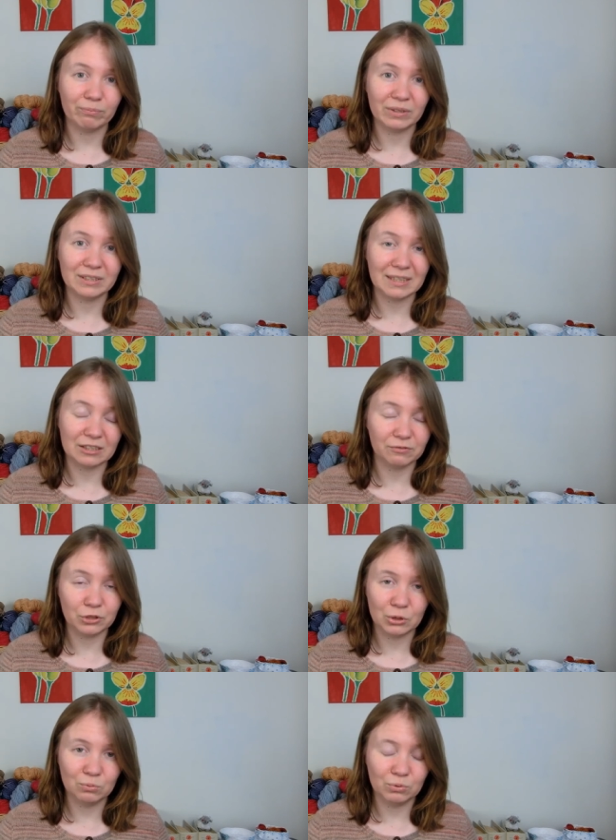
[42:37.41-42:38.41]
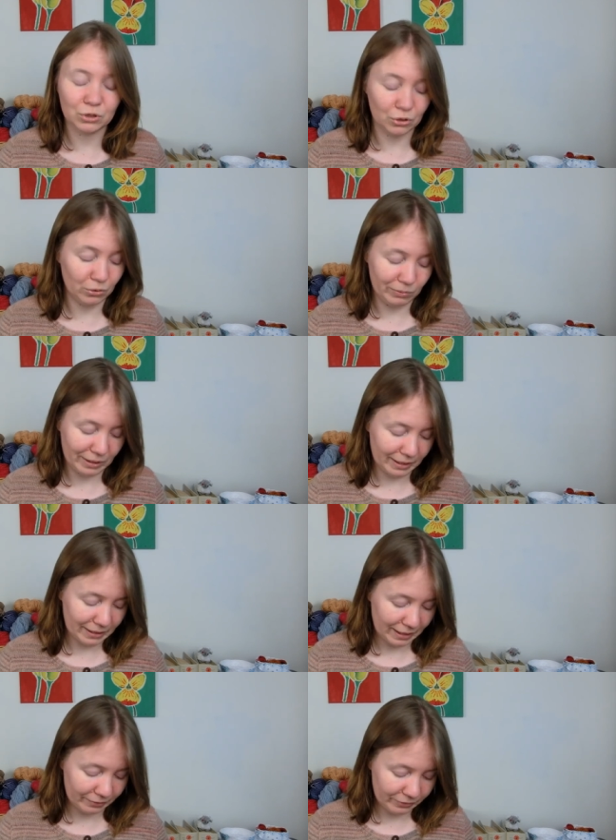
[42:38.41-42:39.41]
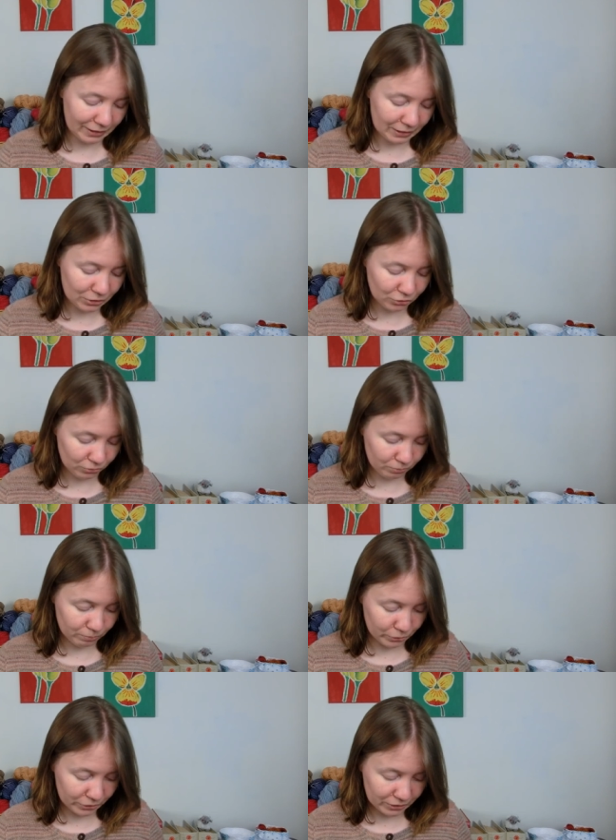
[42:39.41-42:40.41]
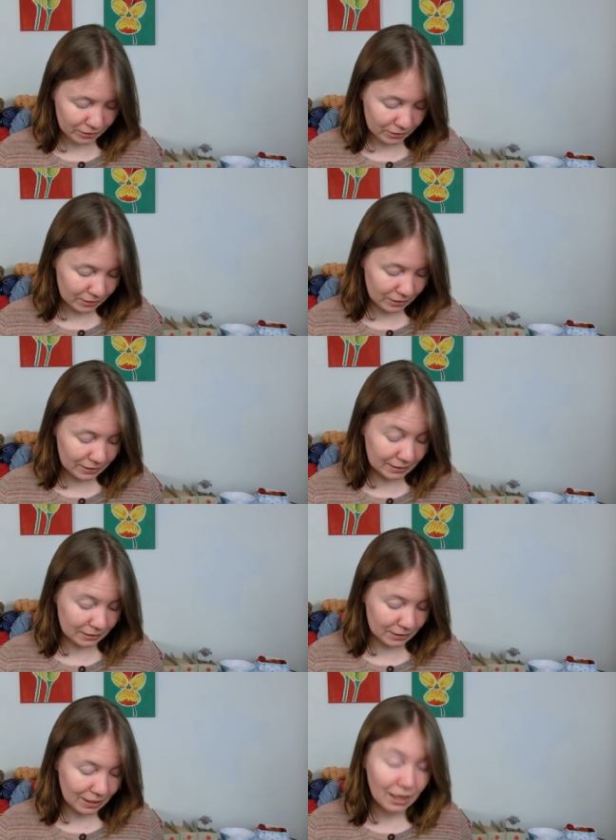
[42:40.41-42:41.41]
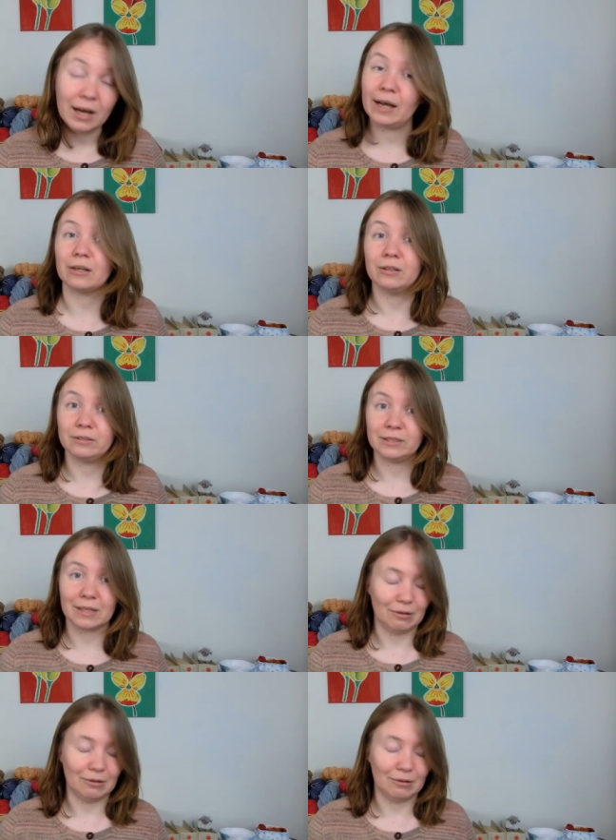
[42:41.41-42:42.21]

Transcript: in sets of two, so I kind of needed to purchase six. I got a discount